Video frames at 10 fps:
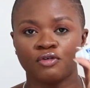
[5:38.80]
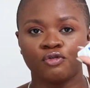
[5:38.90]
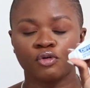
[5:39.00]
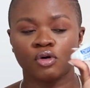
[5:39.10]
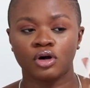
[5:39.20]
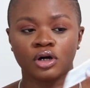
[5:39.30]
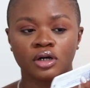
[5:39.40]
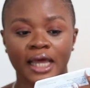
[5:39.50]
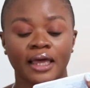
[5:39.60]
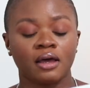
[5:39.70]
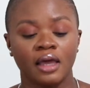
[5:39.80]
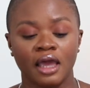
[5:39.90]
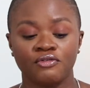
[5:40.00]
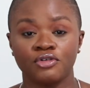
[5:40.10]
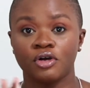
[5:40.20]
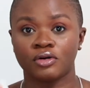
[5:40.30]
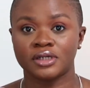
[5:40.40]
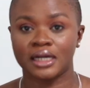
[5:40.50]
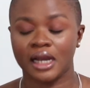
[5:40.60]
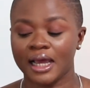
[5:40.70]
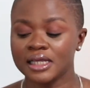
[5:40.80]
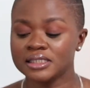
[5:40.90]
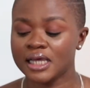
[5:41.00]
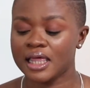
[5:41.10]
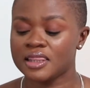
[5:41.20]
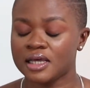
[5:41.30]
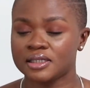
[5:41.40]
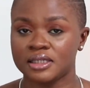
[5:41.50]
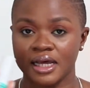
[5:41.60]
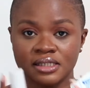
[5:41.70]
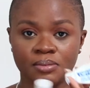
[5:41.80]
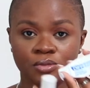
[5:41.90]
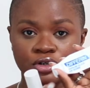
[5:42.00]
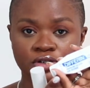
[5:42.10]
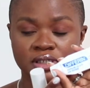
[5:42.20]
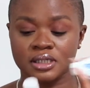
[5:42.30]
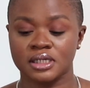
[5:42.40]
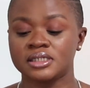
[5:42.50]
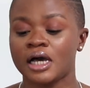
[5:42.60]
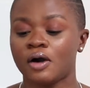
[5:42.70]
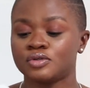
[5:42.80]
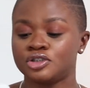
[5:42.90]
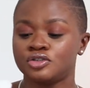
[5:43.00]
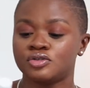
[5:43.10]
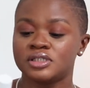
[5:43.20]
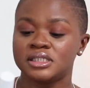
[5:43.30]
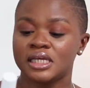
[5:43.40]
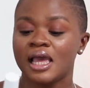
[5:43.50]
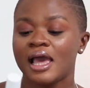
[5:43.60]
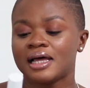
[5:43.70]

for like every other night and then the nights I'm not using this I would use the